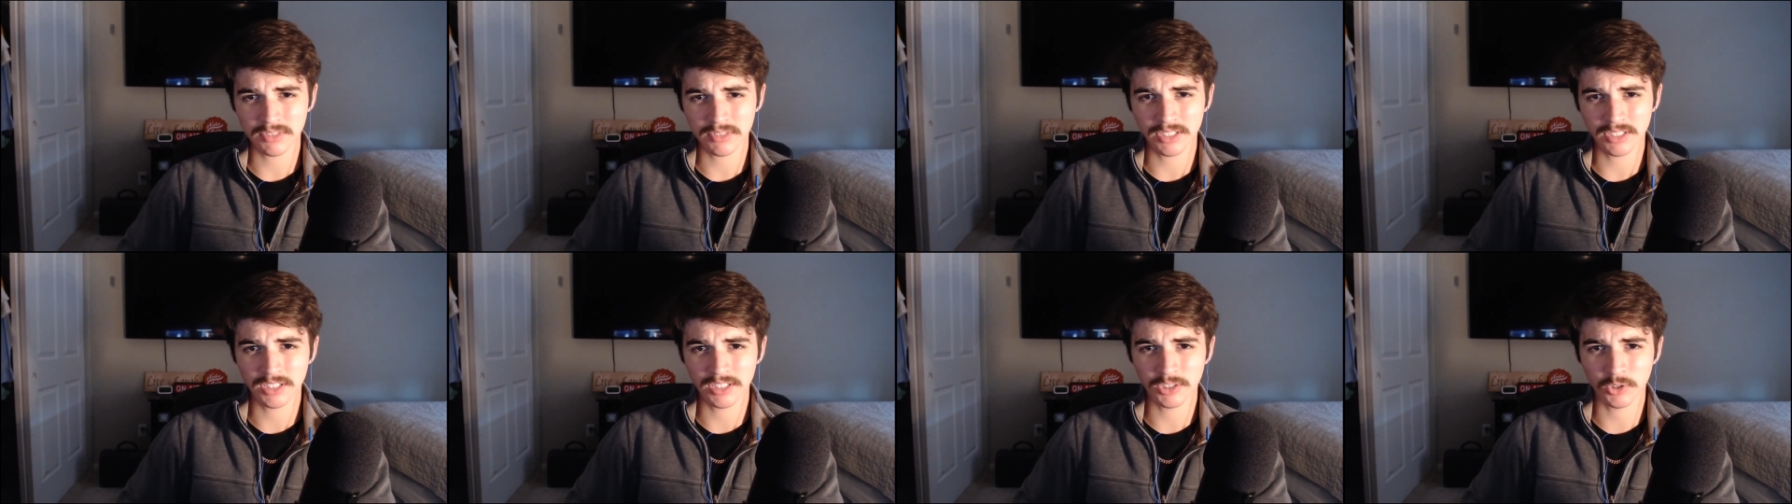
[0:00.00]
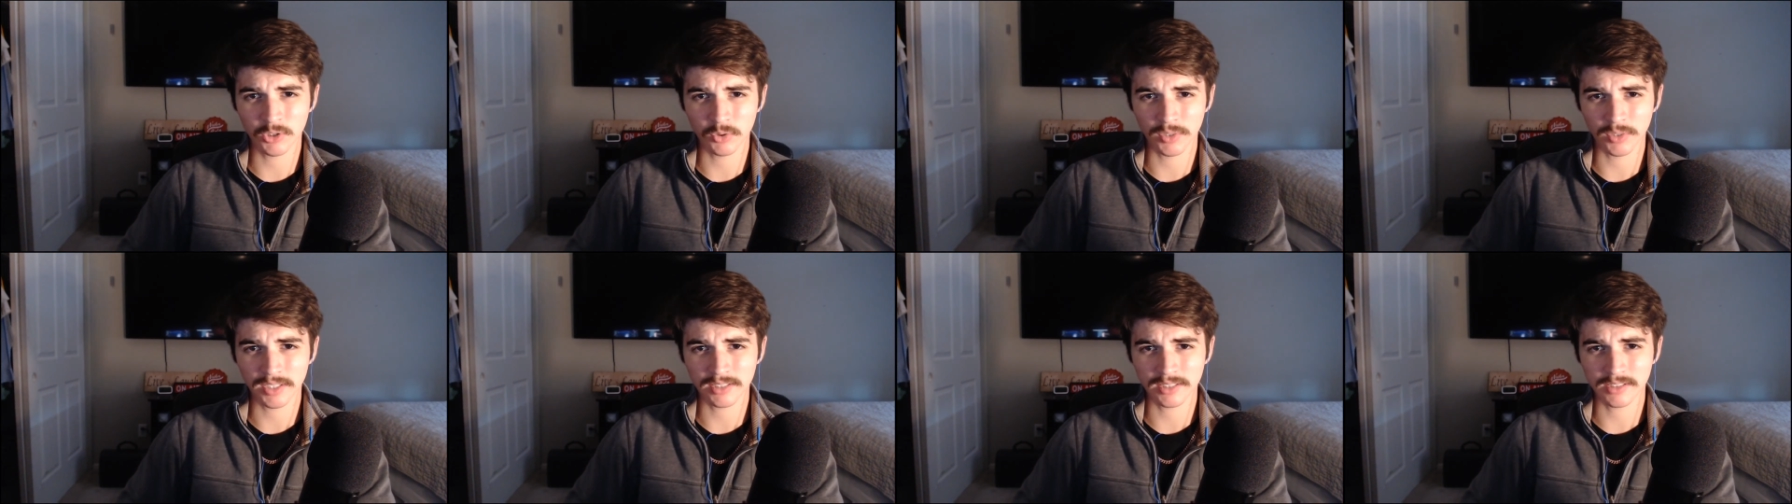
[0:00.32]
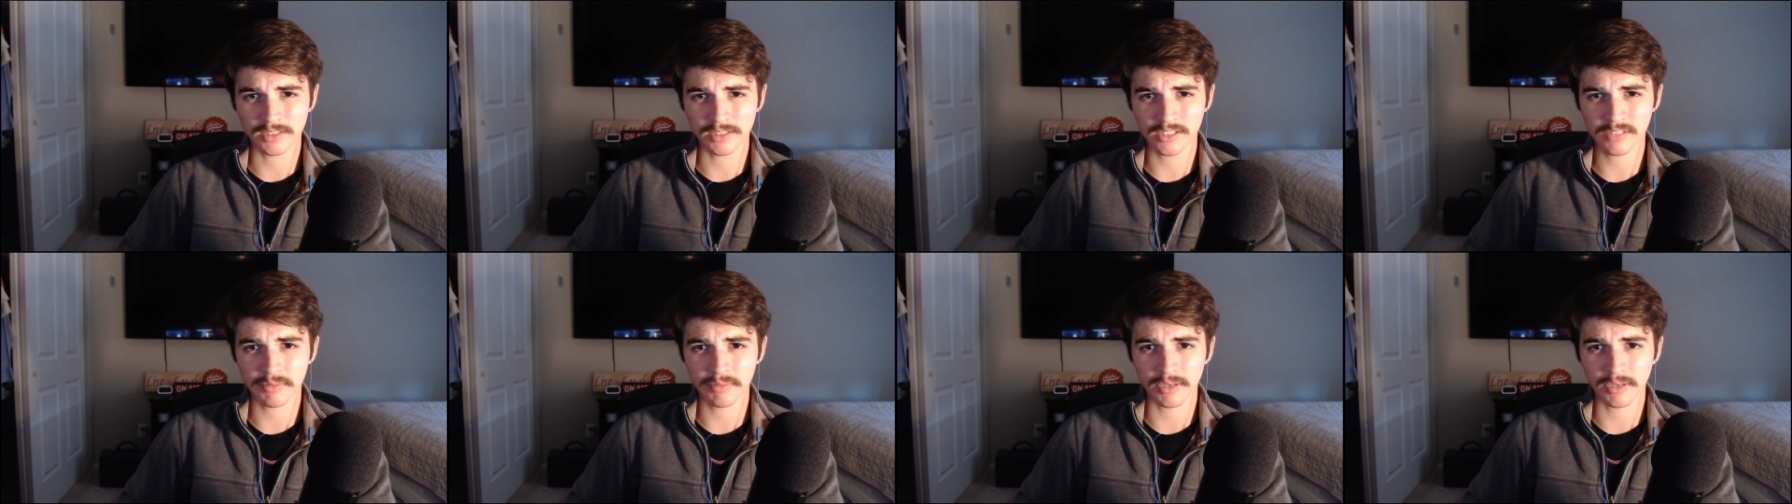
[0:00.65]

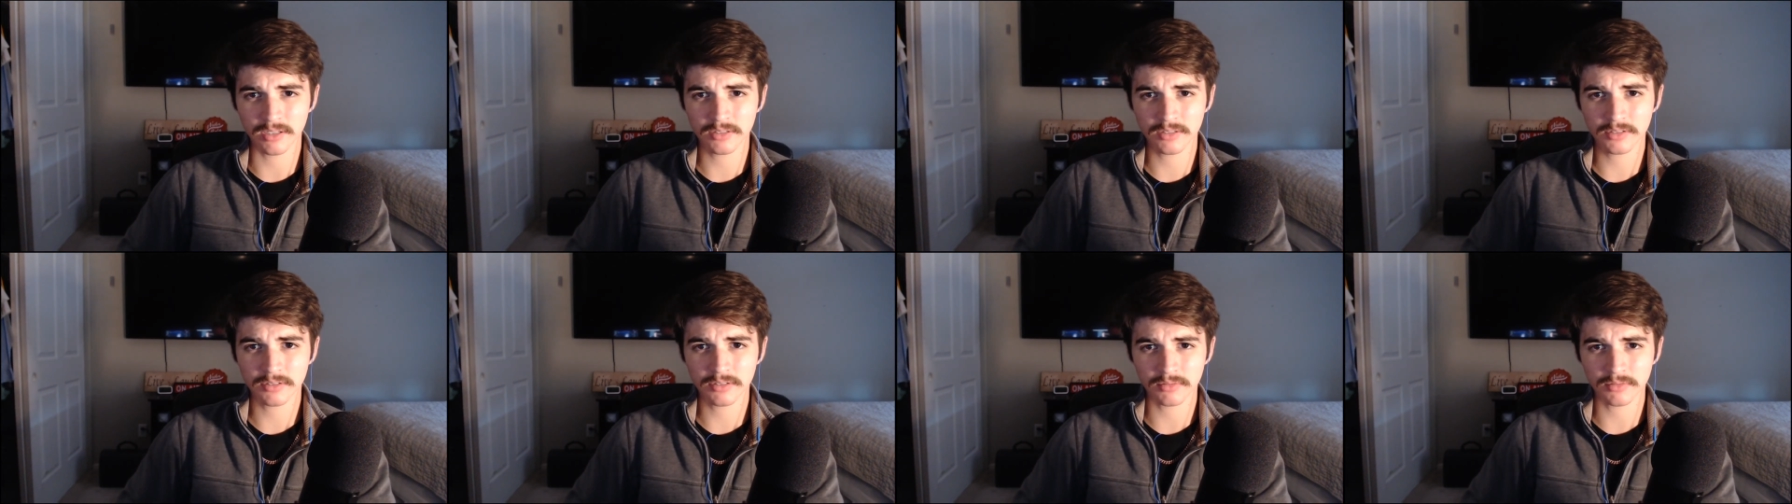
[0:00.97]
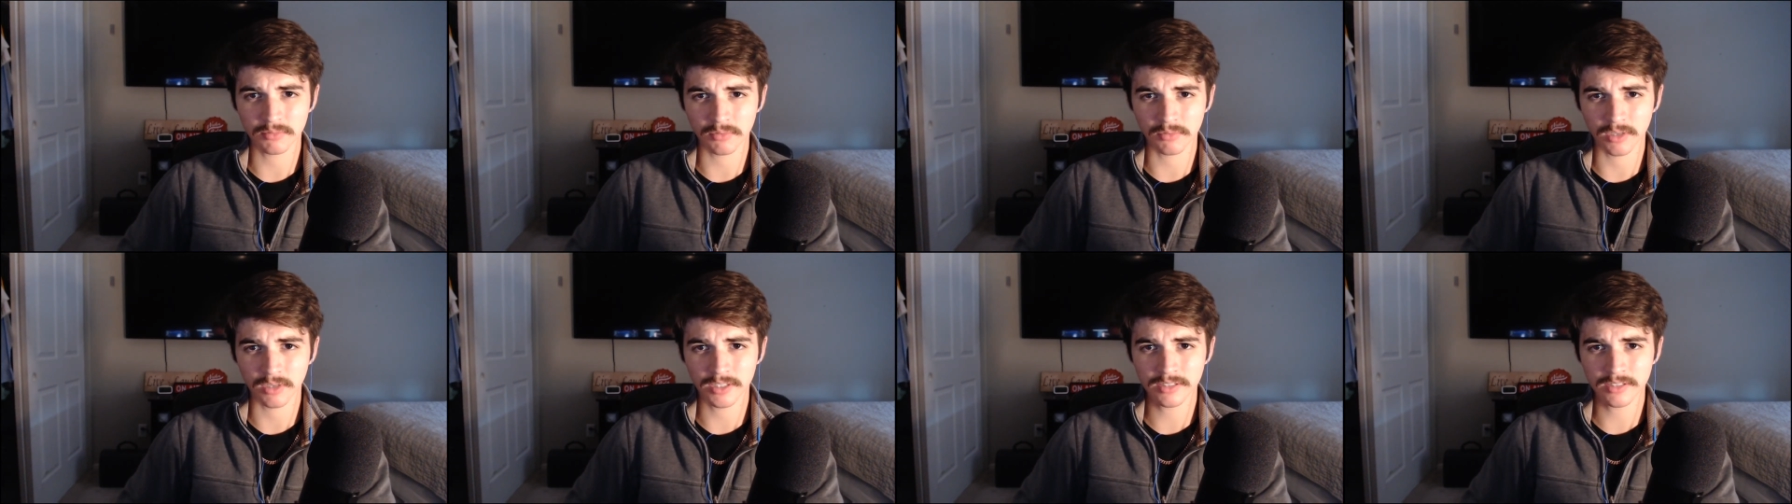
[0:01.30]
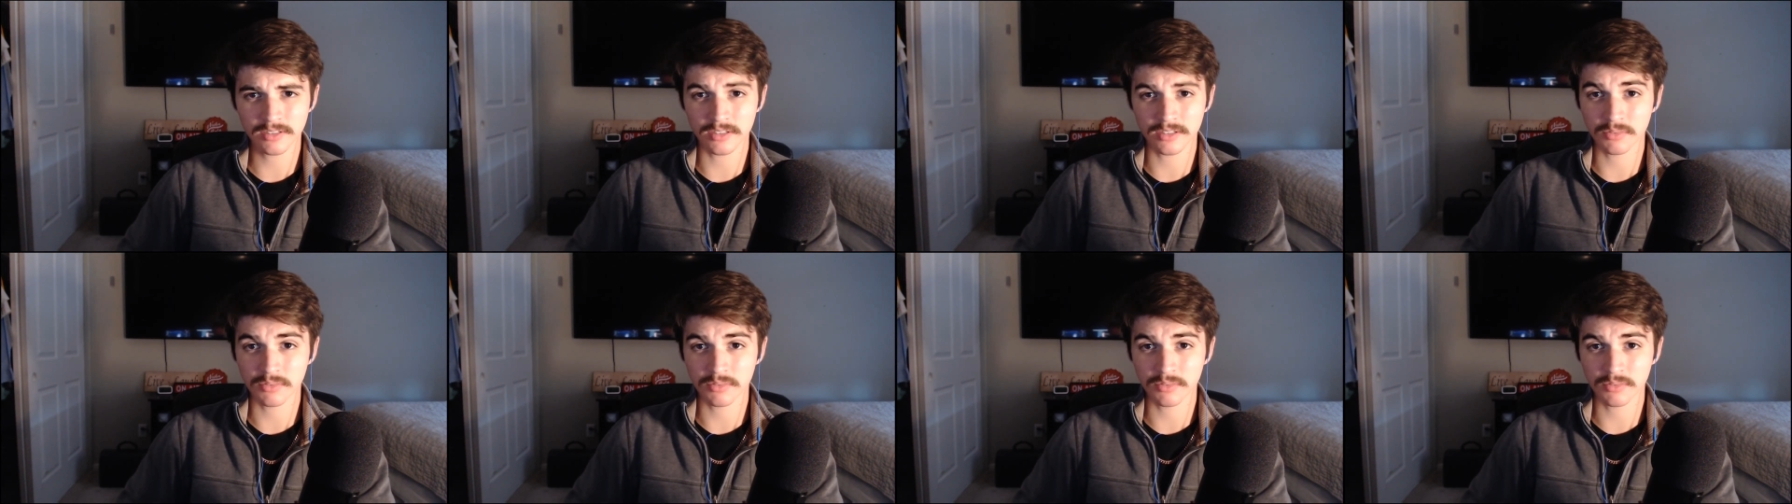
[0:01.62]
incorrectly spelled, right?